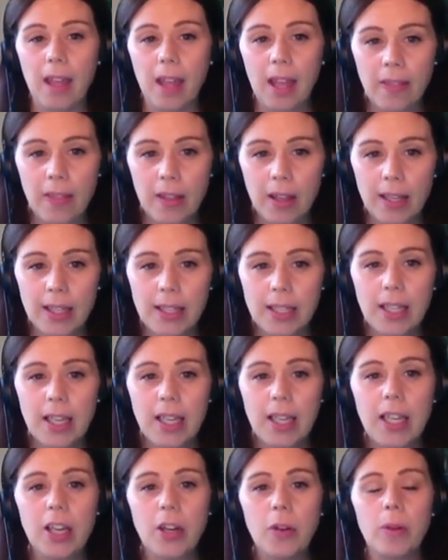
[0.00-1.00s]
And the
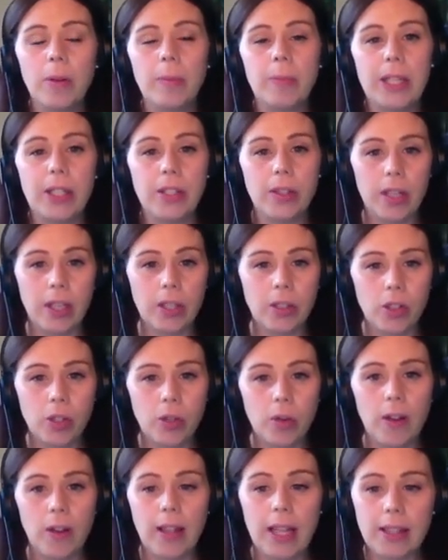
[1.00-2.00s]
idea here would be to
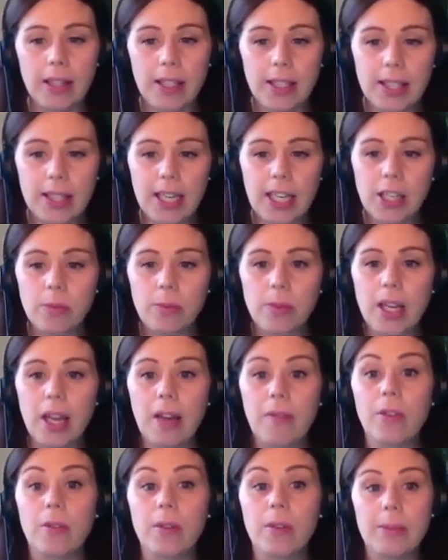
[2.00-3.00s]
ensure that the state would
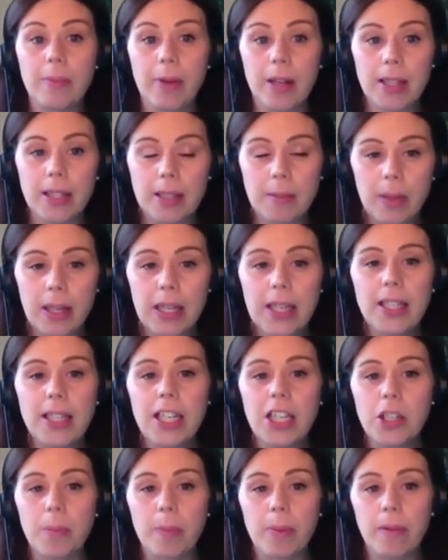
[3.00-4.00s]
have a
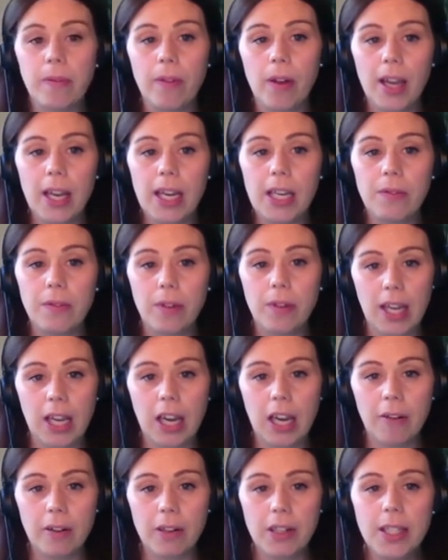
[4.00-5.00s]
responsibility to provide for
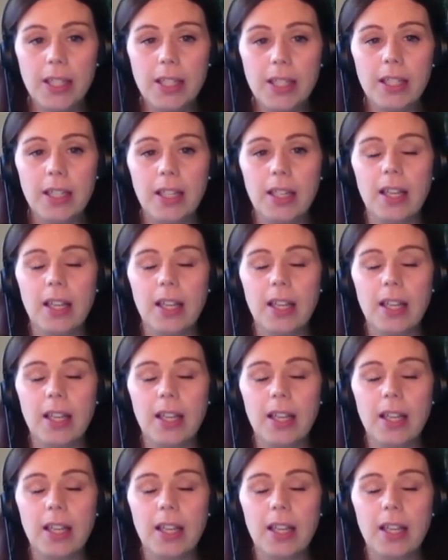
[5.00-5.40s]
carers